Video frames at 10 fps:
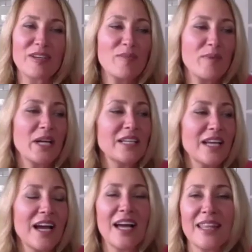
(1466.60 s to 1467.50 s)
but
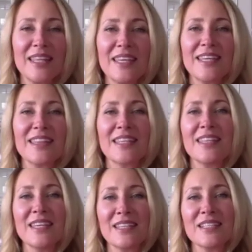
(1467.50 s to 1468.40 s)
I think the
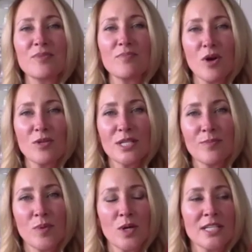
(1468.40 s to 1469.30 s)
thing that's most
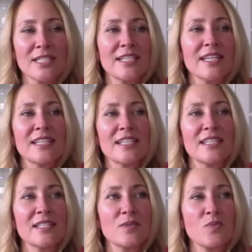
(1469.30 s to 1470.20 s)
important
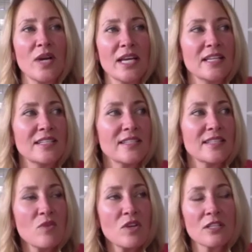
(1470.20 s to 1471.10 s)
is when
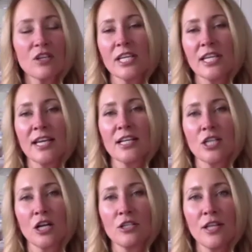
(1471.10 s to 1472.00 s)
someone's looking at a
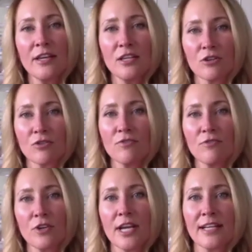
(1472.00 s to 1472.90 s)
doctor like you
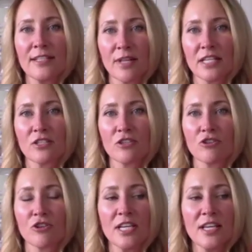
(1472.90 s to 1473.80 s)
for an explant
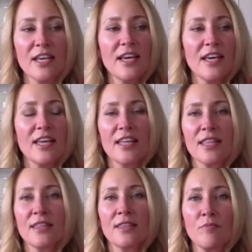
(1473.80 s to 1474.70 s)
surgery
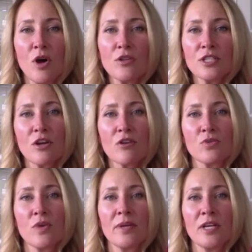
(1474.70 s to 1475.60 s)
most of those
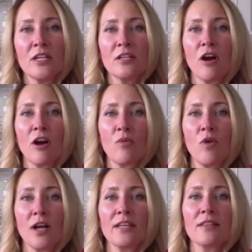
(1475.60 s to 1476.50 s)
women are
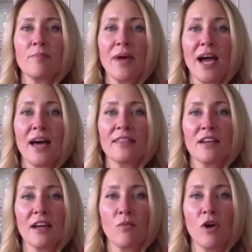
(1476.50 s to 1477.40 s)
walking the path that
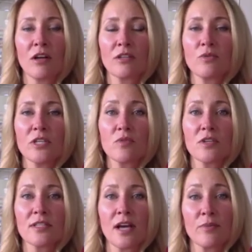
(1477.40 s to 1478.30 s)
I walked, which
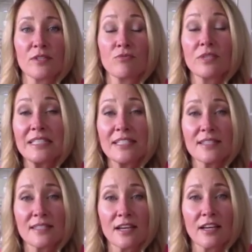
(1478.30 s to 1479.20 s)
was I was really
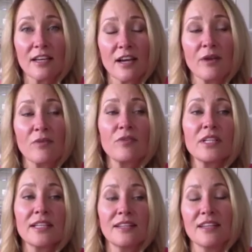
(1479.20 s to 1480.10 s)
sick. I
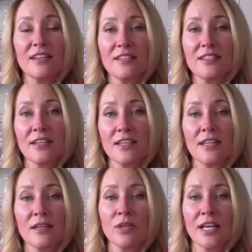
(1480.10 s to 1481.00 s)
really needed to get
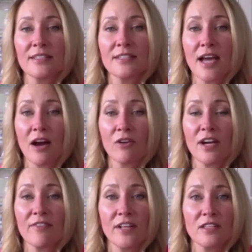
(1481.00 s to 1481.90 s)
the implants out.
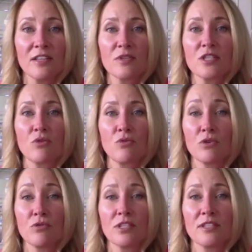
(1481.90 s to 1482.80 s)
I felt it was the
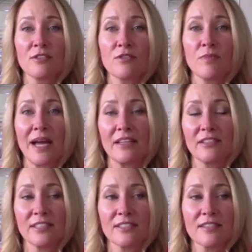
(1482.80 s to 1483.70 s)
root to my
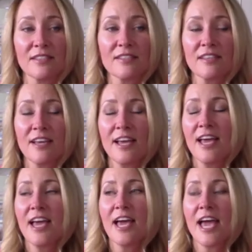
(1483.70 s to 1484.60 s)
illnesses.
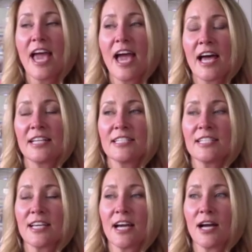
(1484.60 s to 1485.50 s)
And
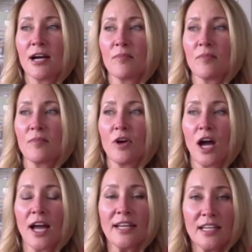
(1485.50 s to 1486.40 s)
um,
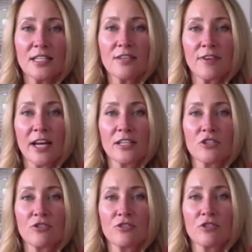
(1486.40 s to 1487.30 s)
I needed to find a
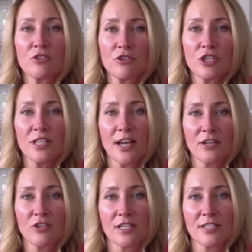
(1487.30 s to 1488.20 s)
surgeon that I
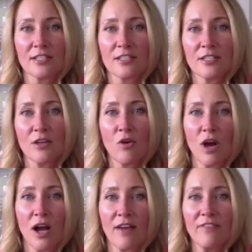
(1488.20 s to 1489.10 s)
trusted.
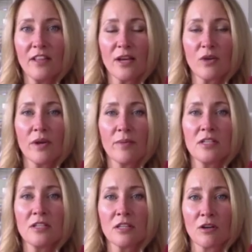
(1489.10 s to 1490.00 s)
So I feel like
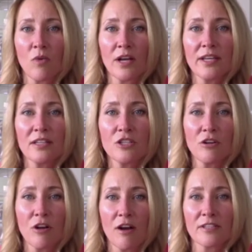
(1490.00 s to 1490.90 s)
women that are walking into
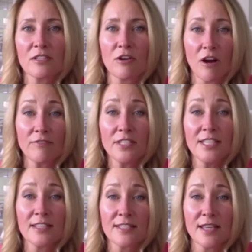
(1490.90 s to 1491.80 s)
your office are often
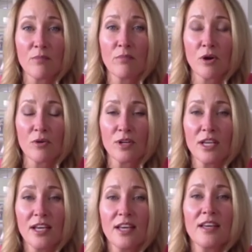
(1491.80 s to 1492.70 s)
in the same boat.
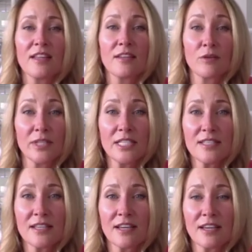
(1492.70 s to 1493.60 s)
They're really
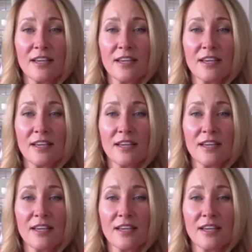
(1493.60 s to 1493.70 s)
sick.